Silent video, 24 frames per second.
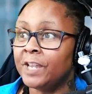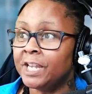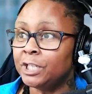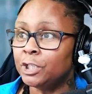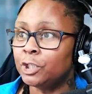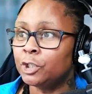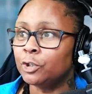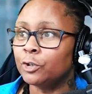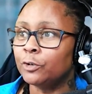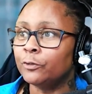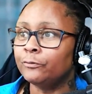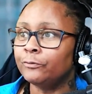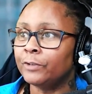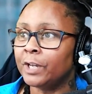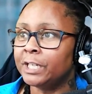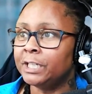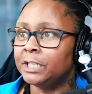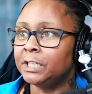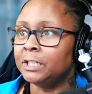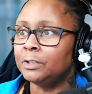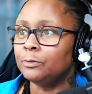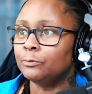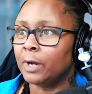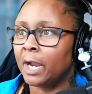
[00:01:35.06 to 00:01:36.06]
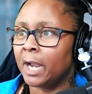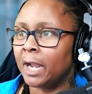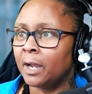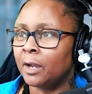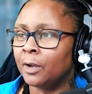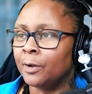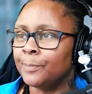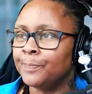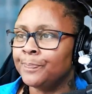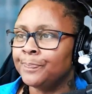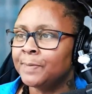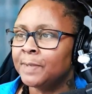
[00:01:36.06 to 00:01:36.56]
venture funding
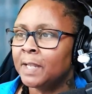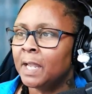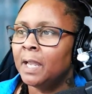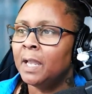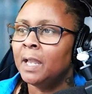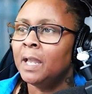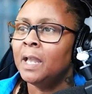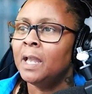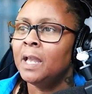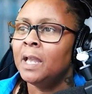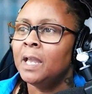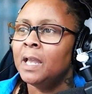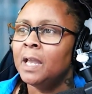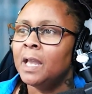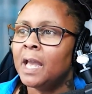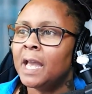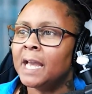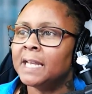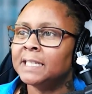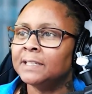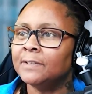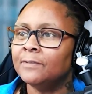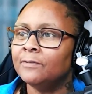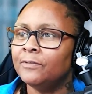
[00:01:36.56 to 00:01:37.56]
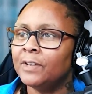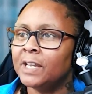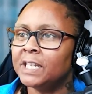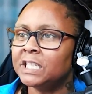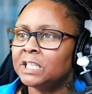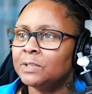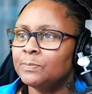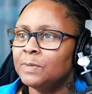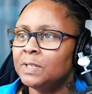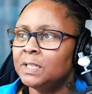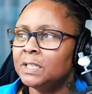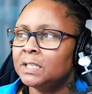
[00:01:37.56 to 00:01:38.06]
round as
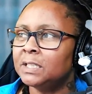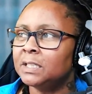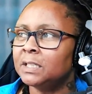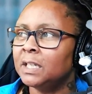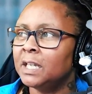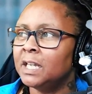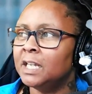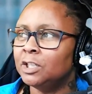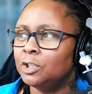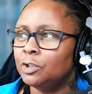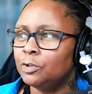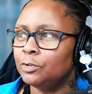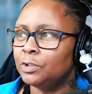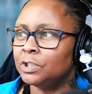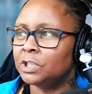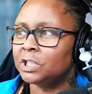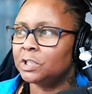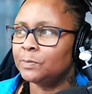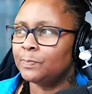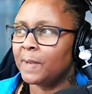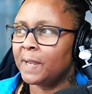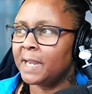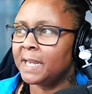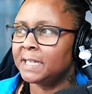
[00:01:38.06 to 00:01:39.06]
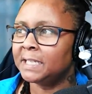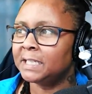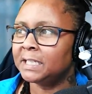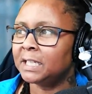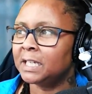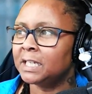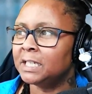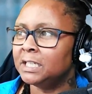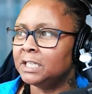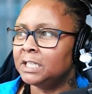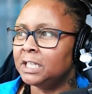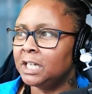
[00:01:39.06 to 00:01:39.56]
investments into the space
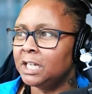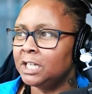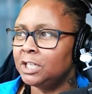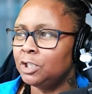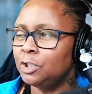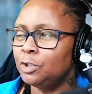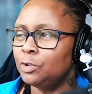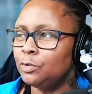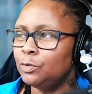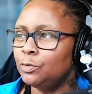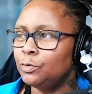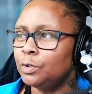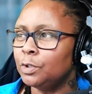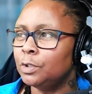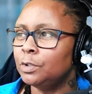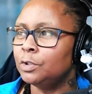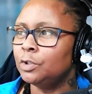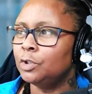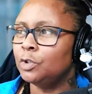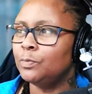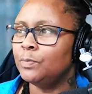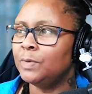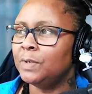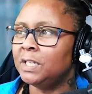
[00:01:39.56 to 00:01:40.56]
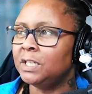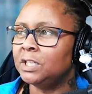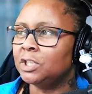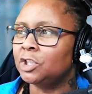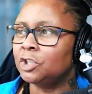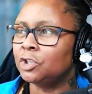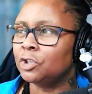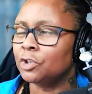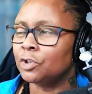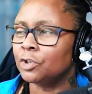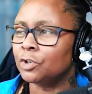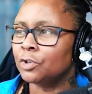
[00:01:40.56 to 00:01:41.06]
continued to be
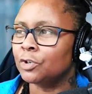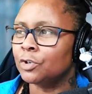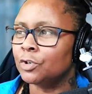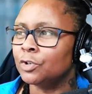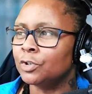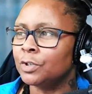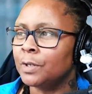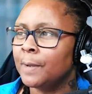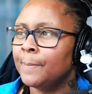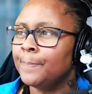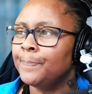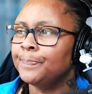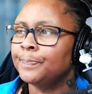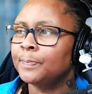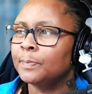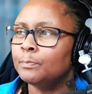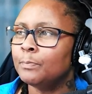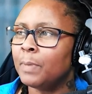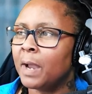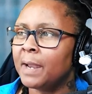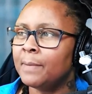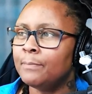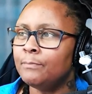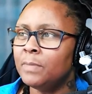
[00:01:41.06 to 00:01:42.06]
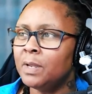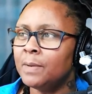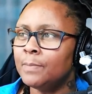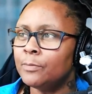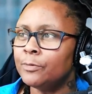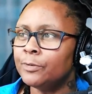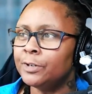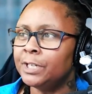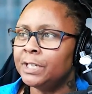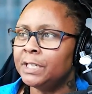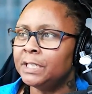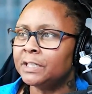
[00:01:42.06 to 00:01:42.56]
stirred by
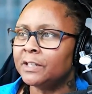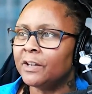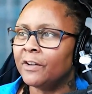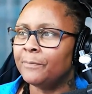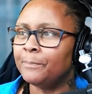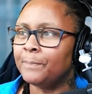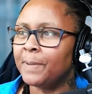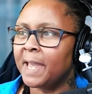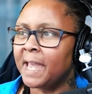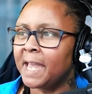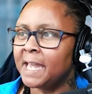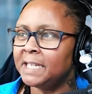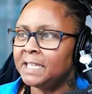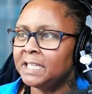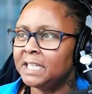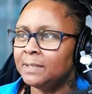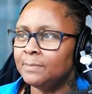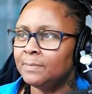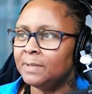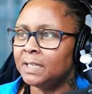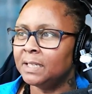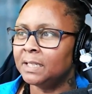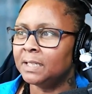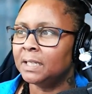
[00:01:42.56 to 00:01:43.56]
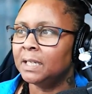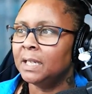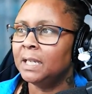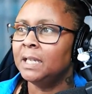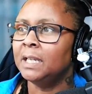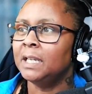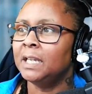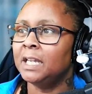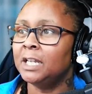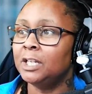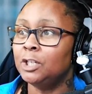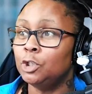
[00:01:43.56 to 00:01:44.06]
memories of
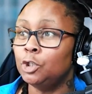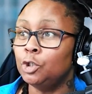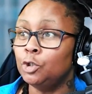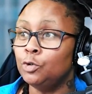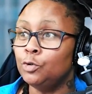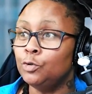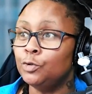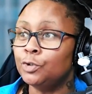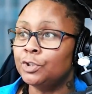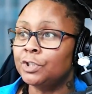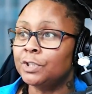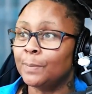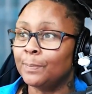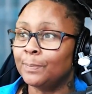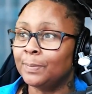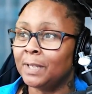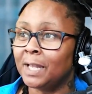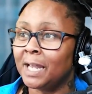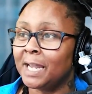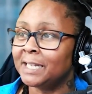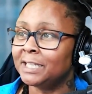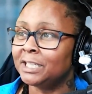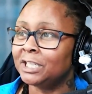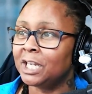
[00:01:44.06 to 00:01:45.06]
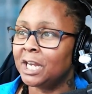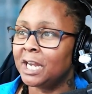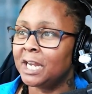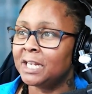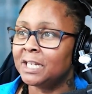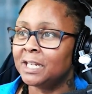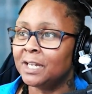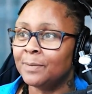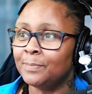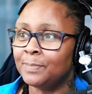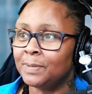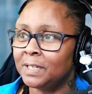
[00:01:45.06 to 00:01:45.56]
pandemic-induced supply
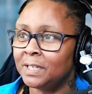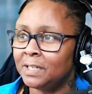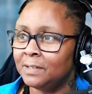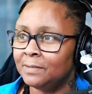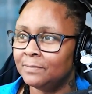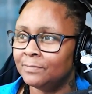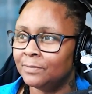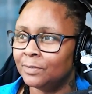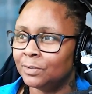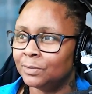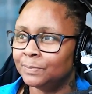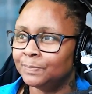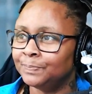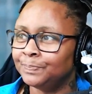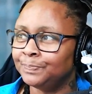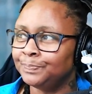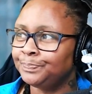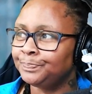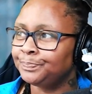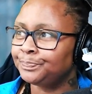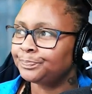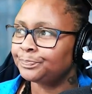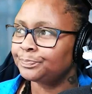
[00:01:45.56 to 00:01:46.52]
chain upheaval.